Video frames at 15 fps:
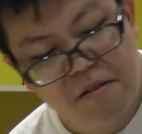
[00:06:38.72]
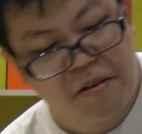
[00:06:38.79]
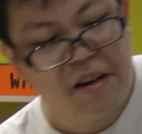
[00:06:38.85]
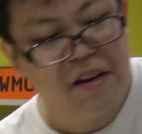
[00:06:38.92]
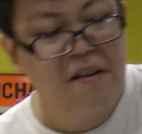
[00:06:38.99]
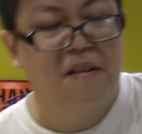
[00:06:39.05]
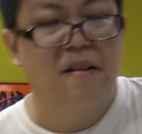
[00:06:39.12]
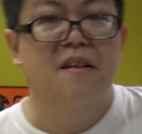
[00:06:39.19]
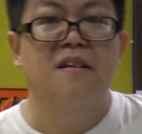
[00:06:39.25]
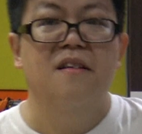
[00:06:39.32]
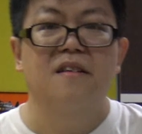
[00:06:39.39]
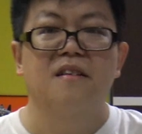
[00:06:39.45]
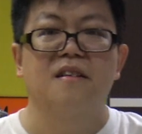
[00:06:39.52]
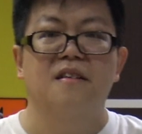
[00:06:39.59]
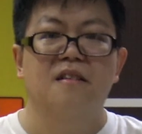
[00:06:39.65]
Okay,
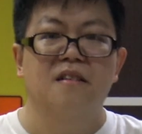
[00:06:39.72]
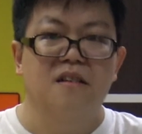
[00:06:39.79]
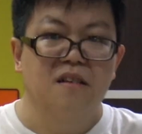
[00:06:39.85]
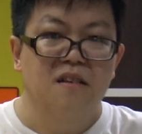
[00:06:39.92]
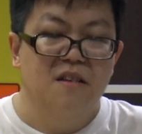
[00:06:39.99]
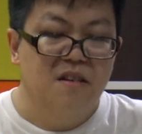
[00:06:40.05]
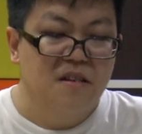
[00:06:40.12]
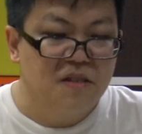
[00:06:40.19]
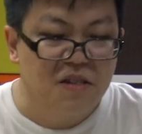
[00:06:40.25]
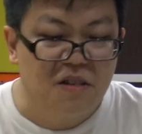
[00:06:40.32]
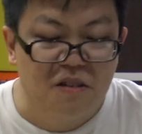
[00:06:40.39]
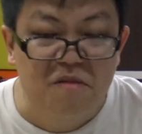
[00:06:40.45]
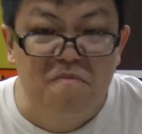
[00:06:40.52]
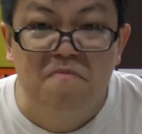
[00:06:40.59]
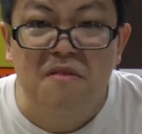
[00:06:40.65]

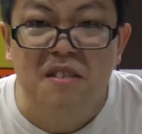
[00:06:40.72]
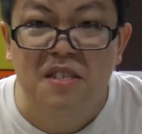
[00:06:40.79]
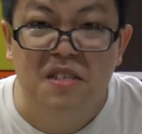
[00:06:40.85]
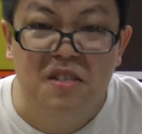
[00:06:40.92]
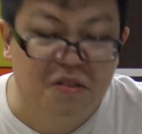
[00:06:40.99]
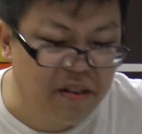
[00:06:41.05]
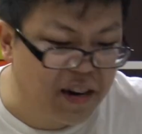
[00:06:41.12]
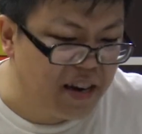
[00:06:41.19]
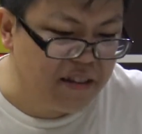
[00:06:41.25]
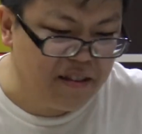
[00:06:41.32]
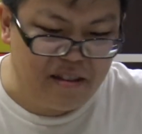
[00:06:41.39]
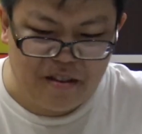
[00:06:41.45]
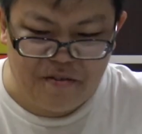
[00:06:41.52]
so this is great.